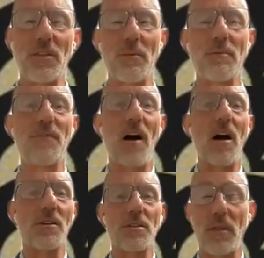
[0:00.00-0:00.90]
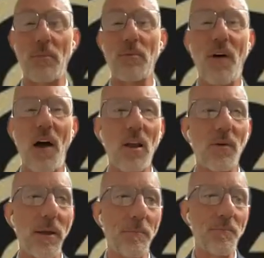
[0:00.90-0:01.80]
so they would fo- so they would
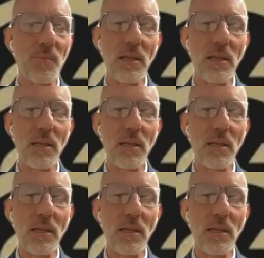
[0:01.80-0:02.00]
follow him.